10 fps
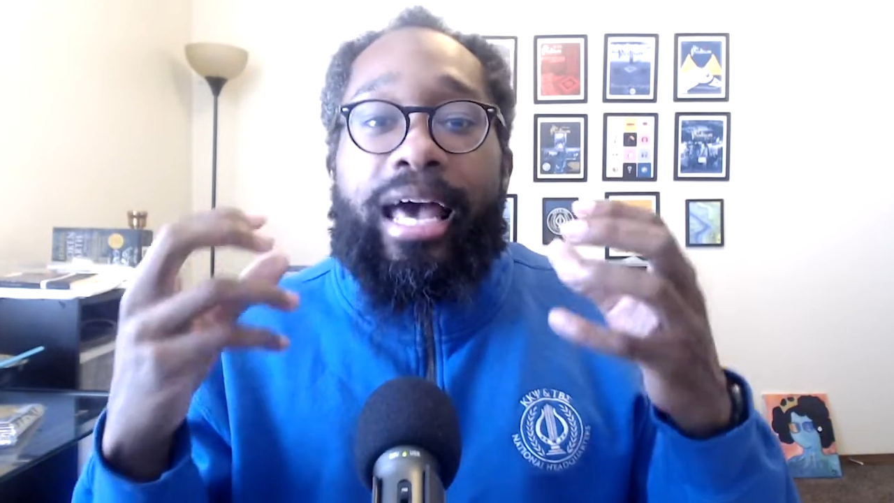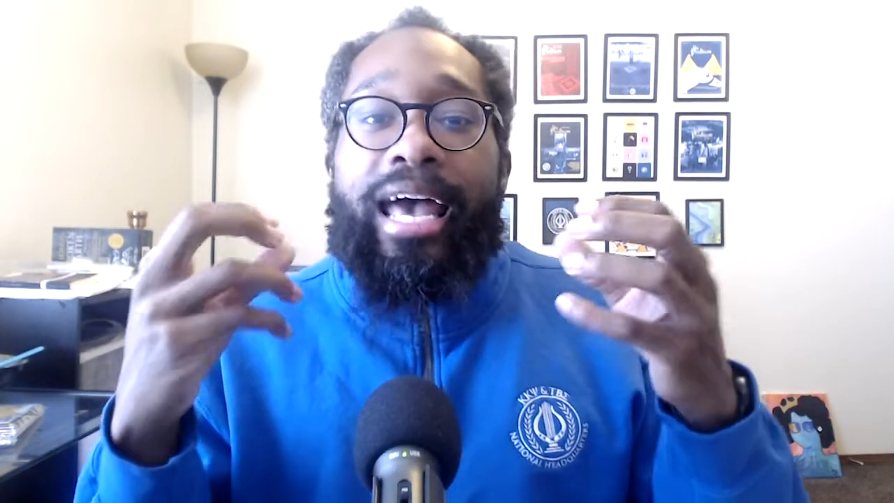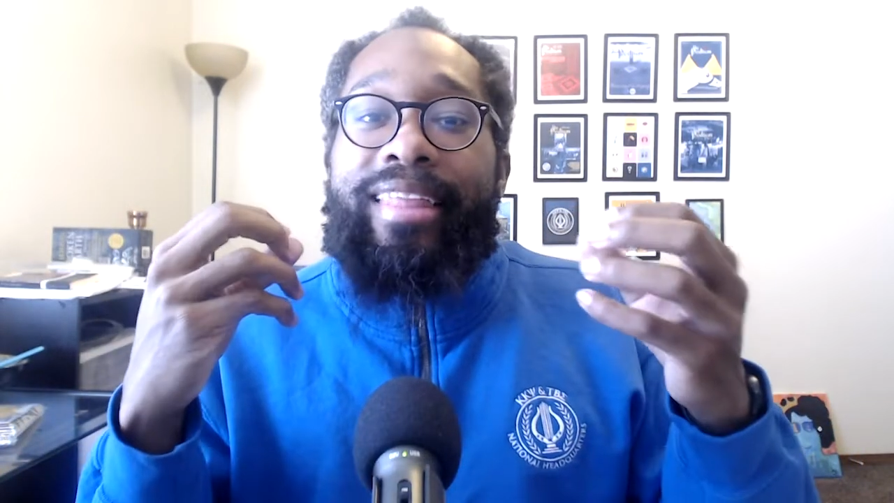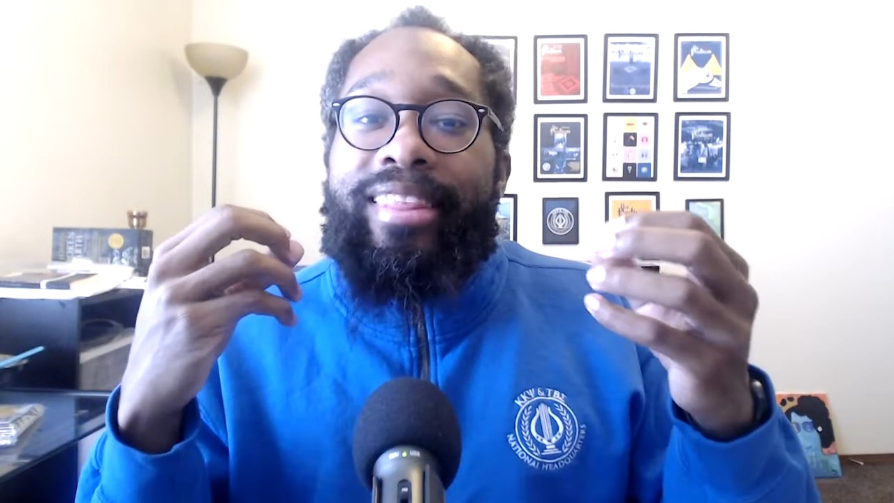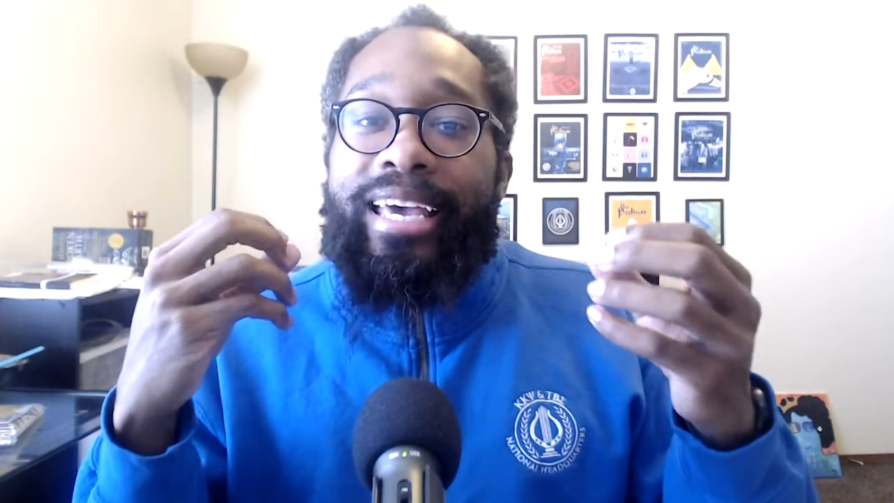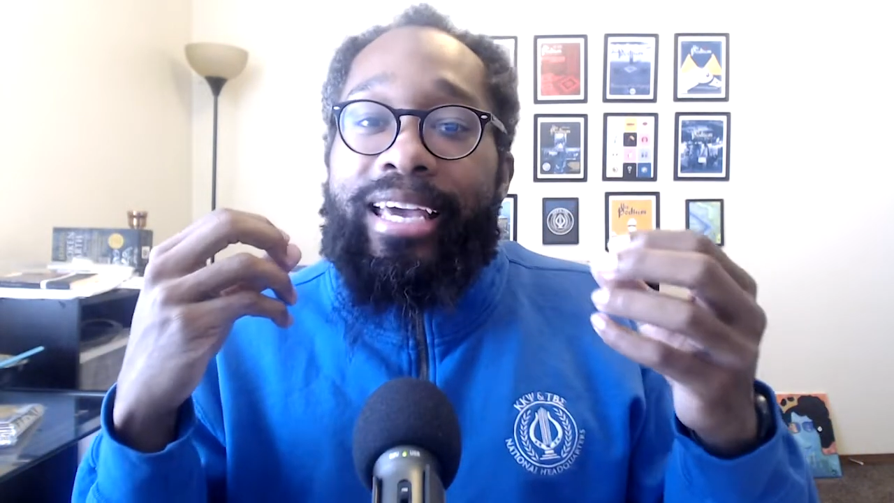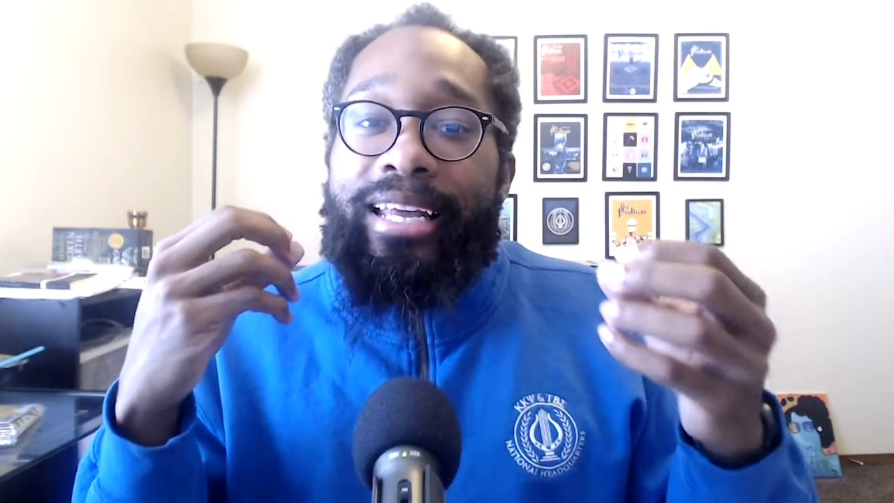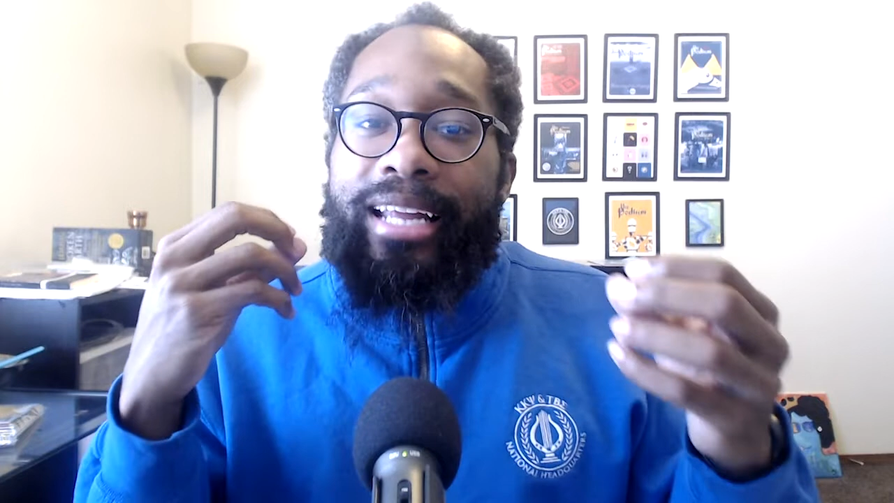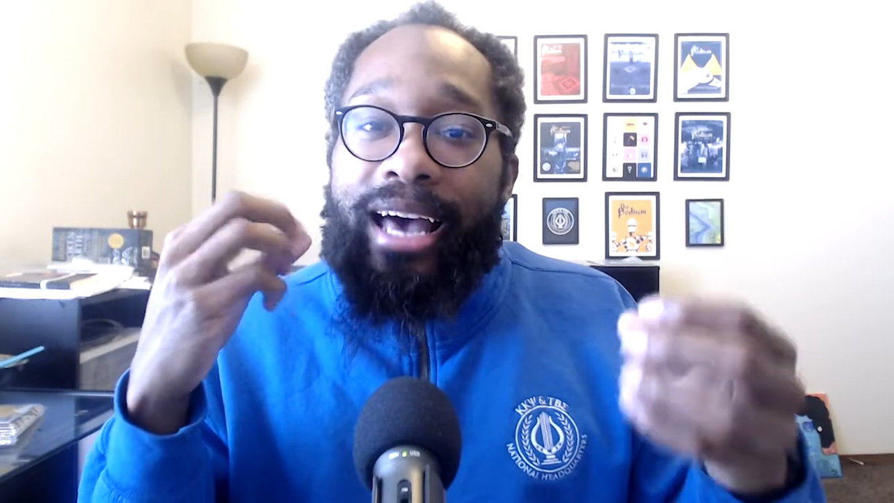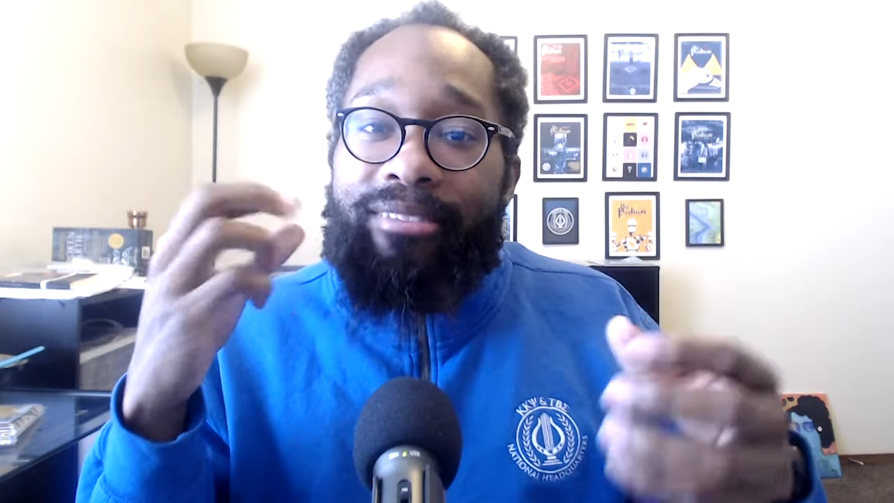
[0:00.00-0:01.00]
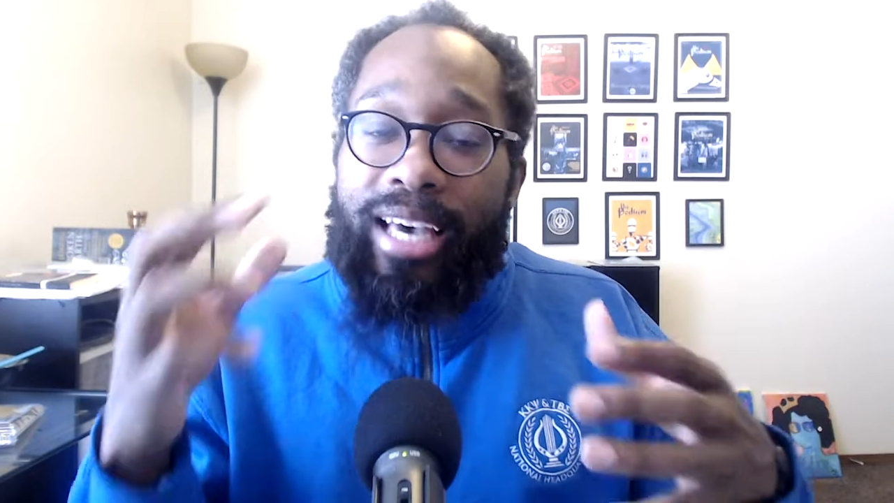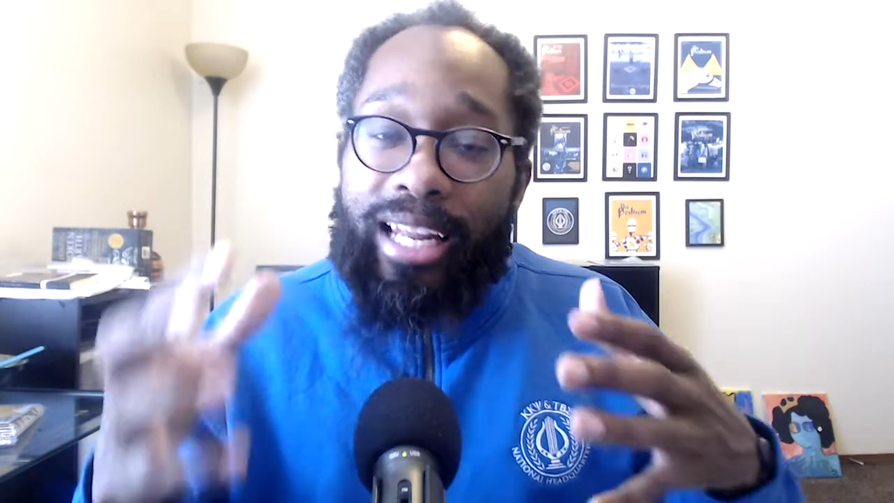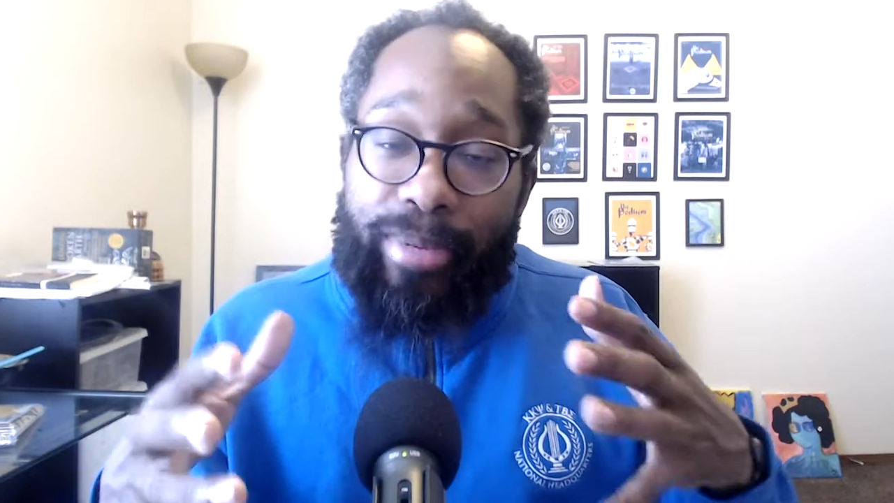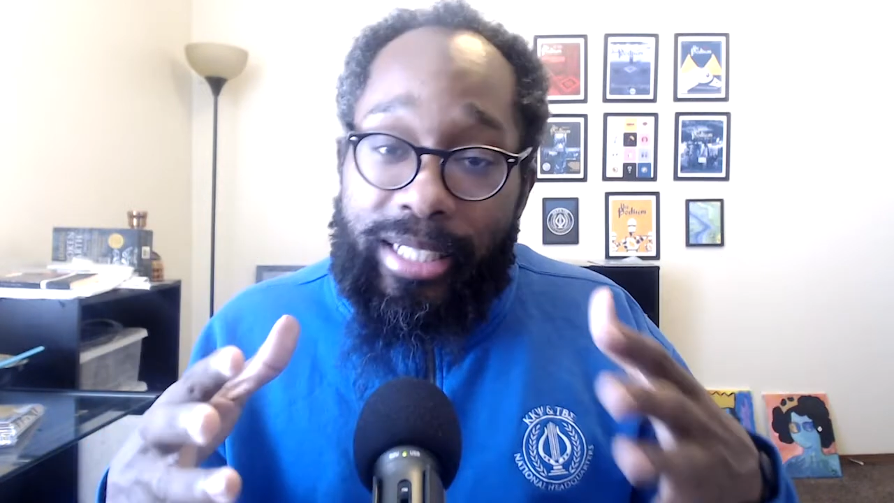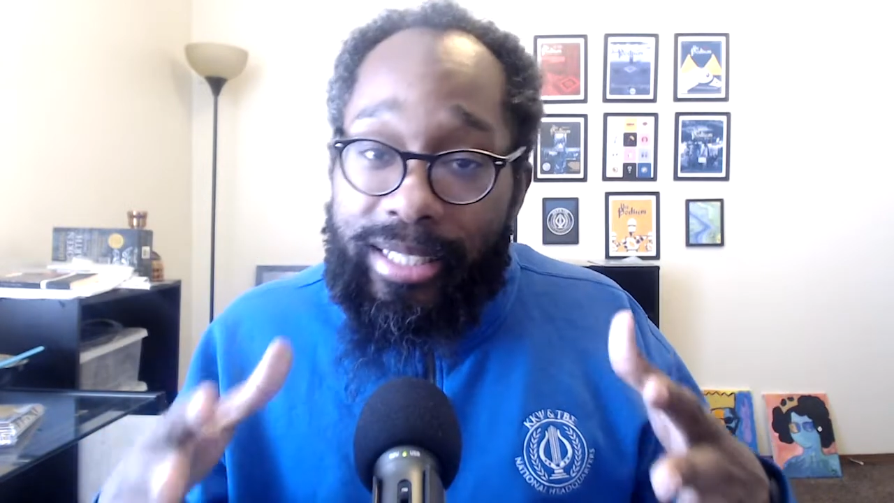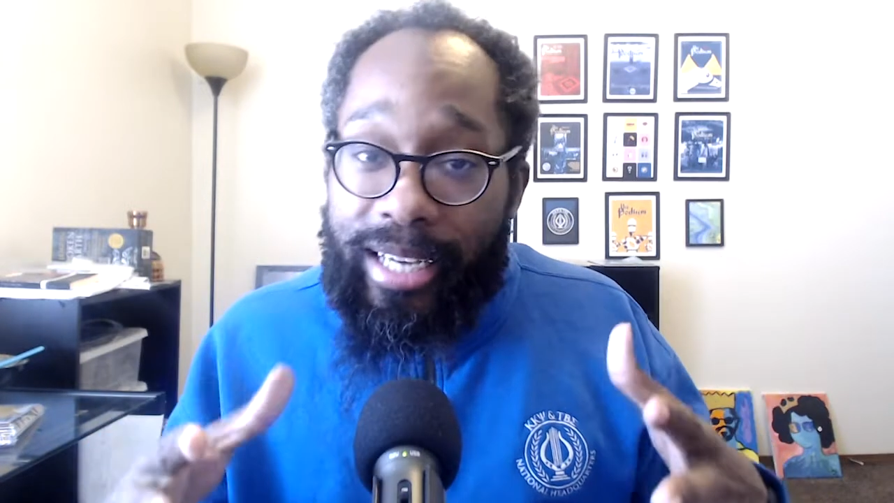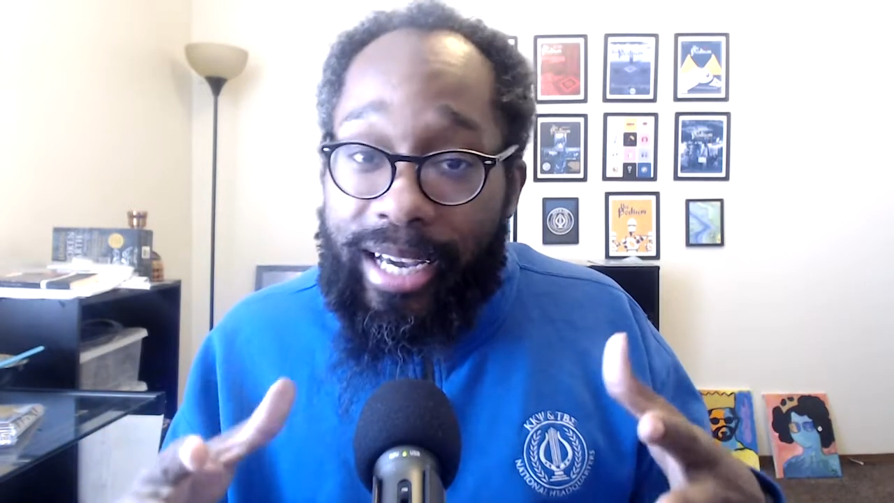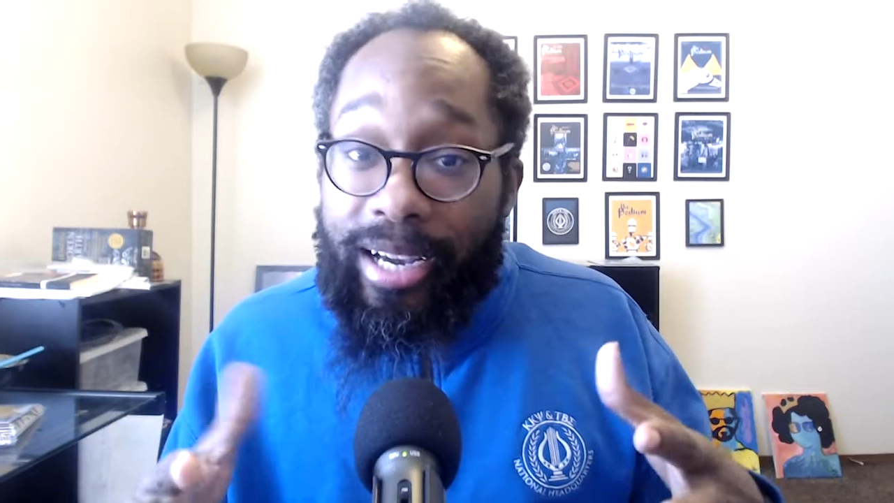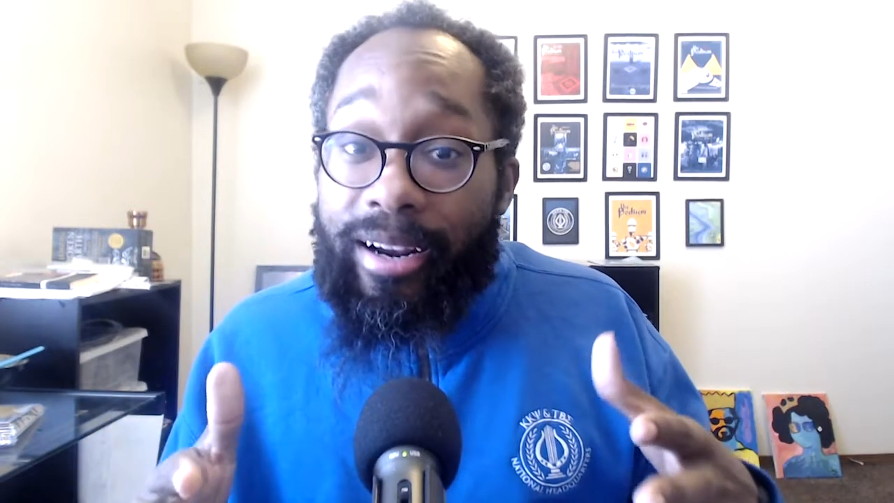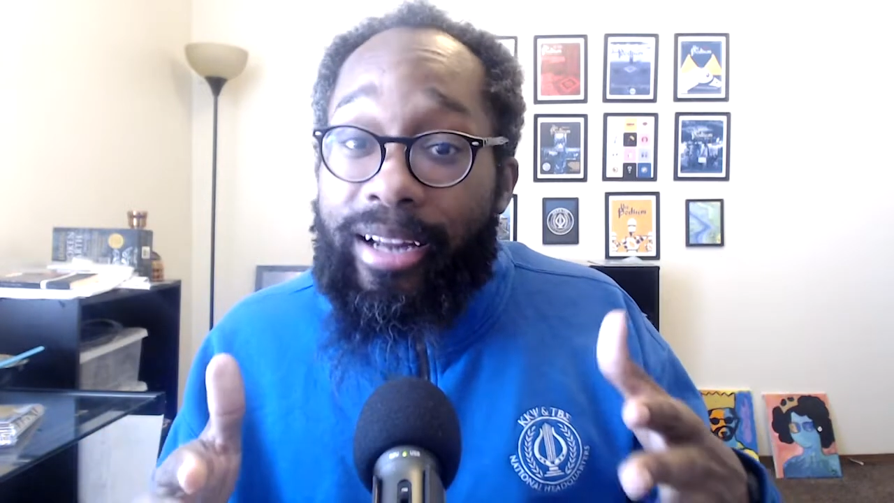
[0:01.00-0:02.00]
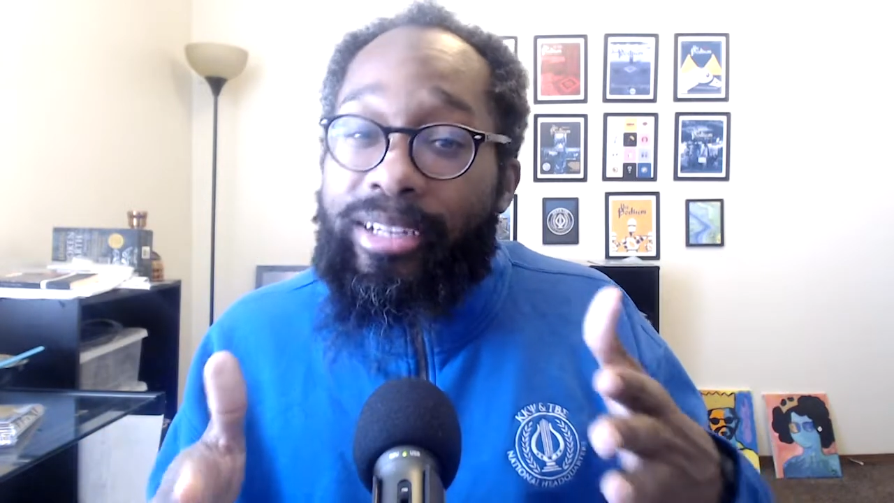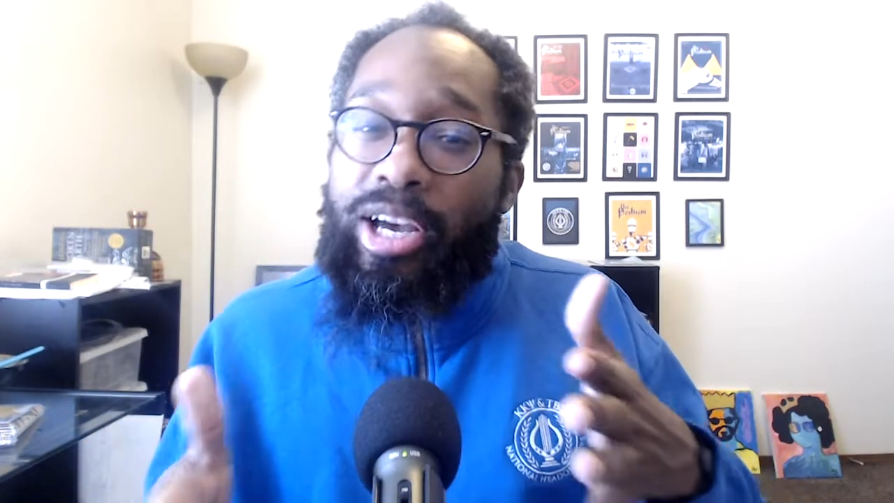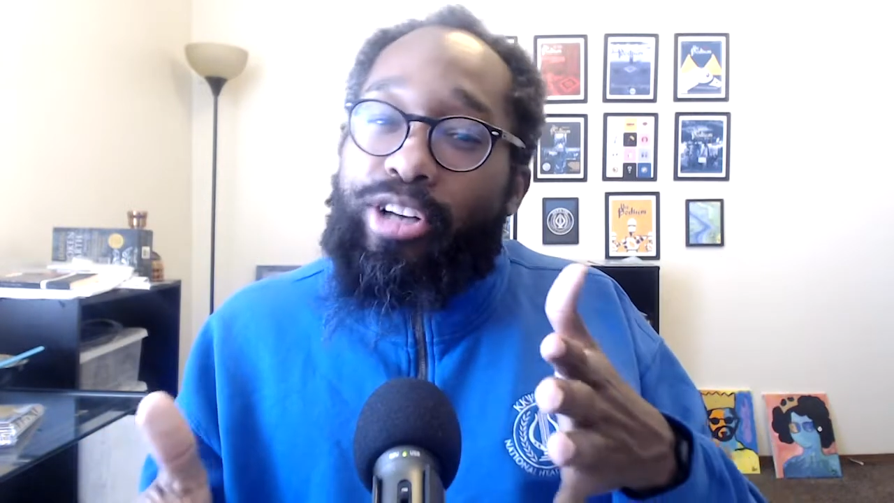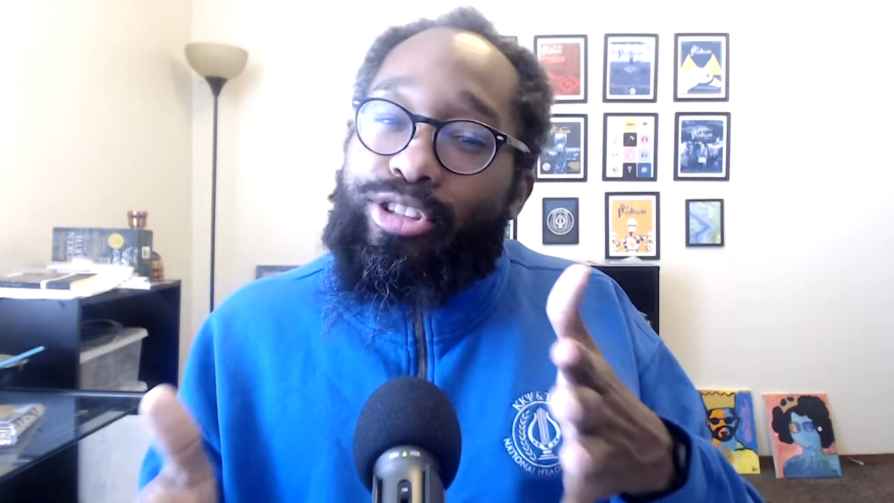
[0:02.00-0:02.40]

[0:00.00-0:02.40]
and then have elements there and